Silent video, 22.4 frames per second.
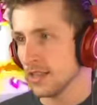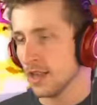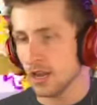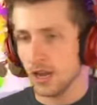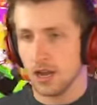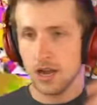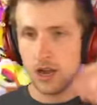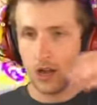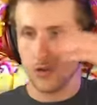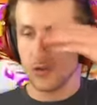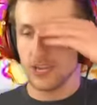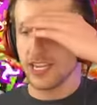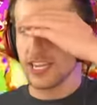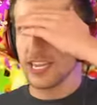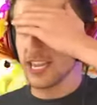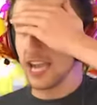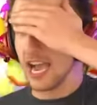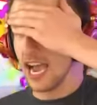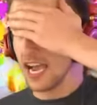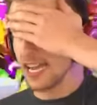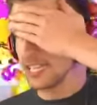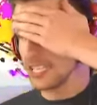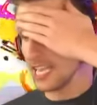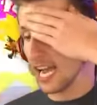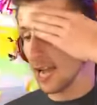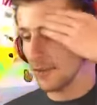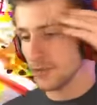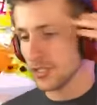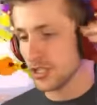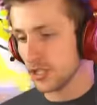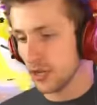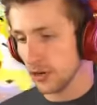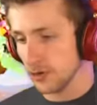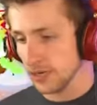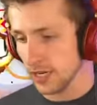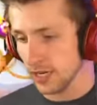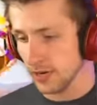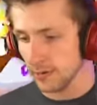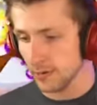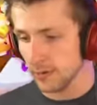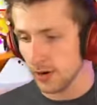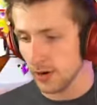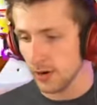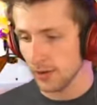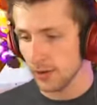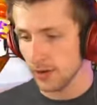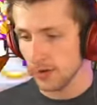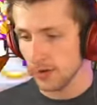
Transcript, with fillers: Oh yikes! I'm so done, bro.